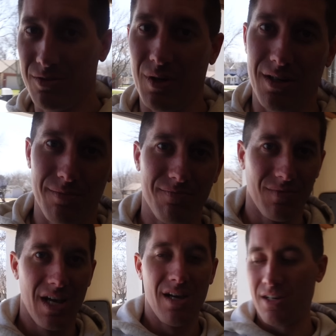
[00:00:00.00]
Well,
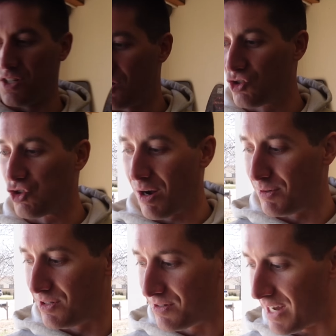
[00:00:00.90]
you're in
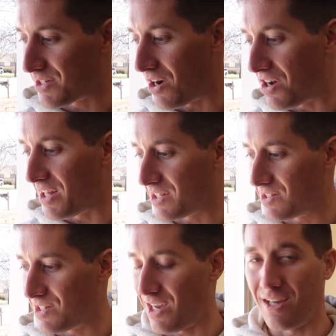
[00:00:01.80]
trouble. That's all I can
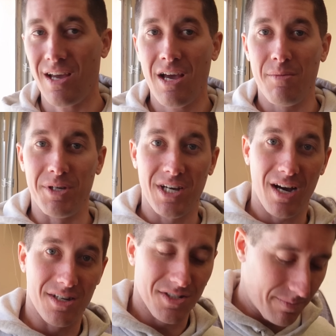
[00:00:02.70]
say.
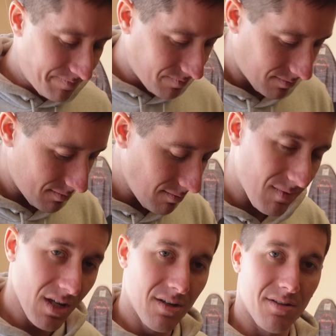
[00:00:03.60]
Because
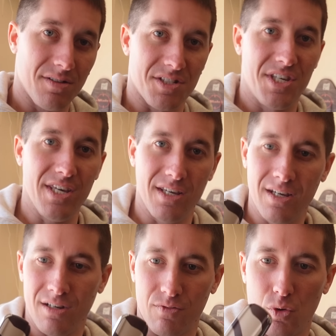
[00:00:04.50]
this key,
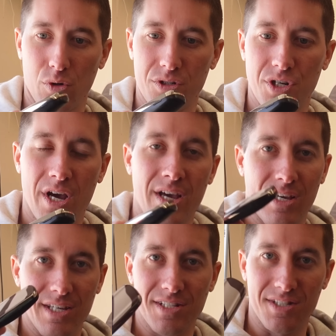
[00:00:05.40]
of course,
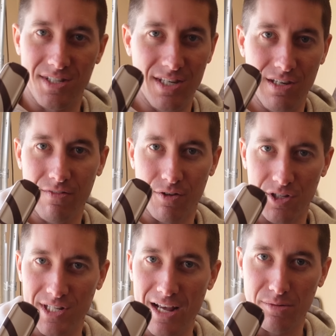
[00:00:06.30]
is the key for the
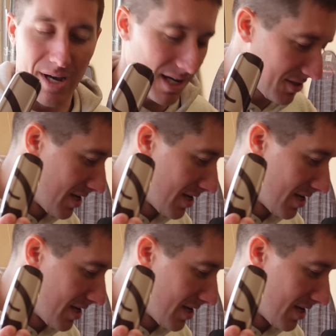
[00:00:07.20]
saddlebags.